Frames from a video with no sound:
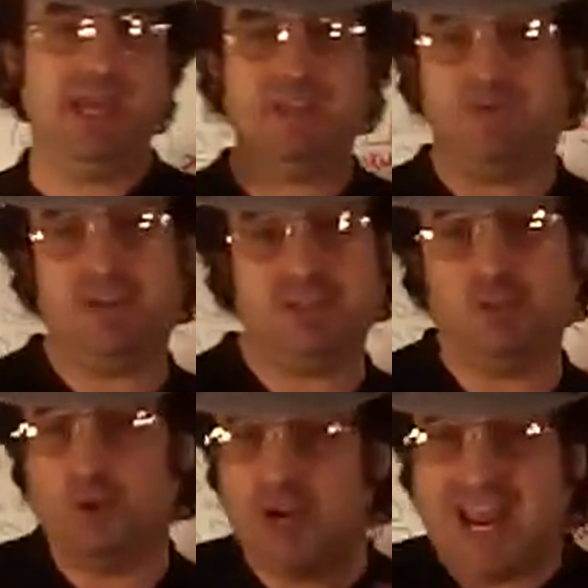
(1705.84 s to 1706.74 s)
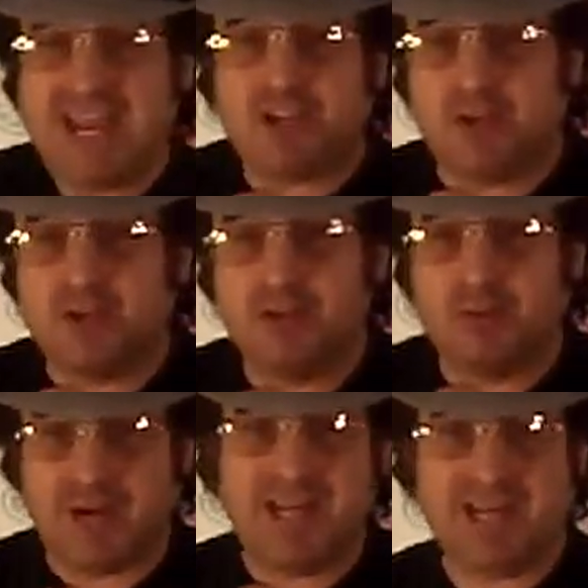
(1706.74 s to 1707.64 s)
And the fact that we're anchored,
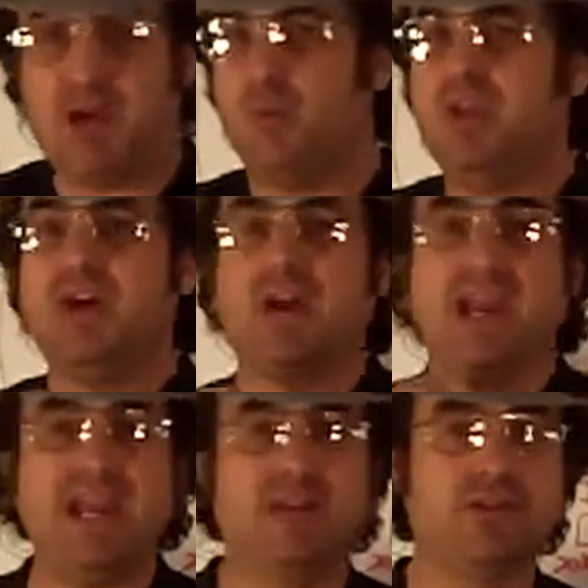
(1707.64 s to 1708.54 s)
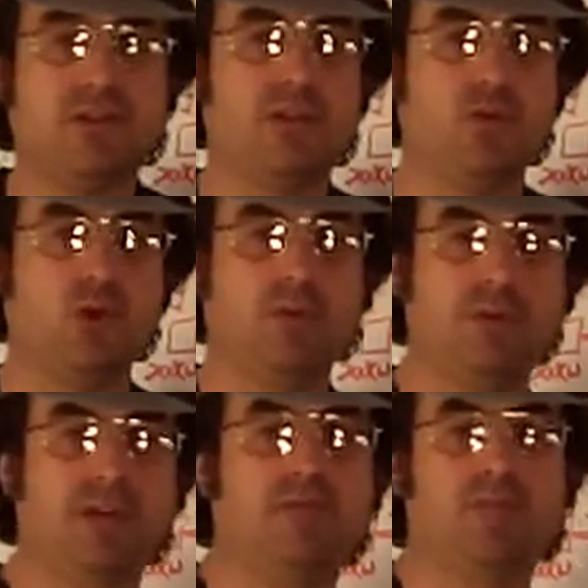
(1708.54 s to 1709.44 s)
right now, we are anchored in
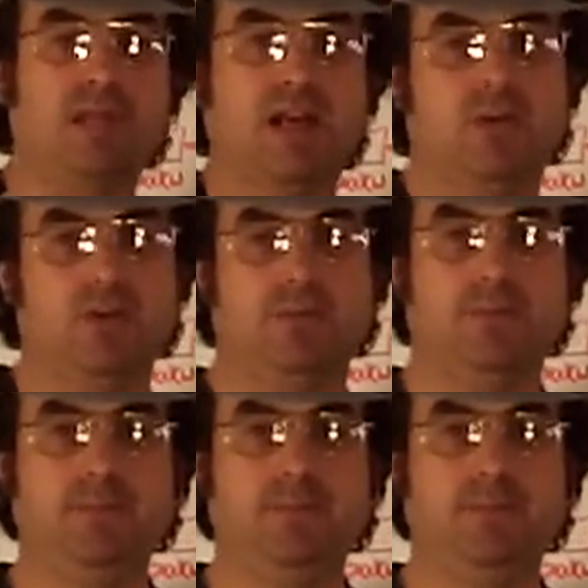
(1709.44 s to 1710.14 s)
orbit of a black hole.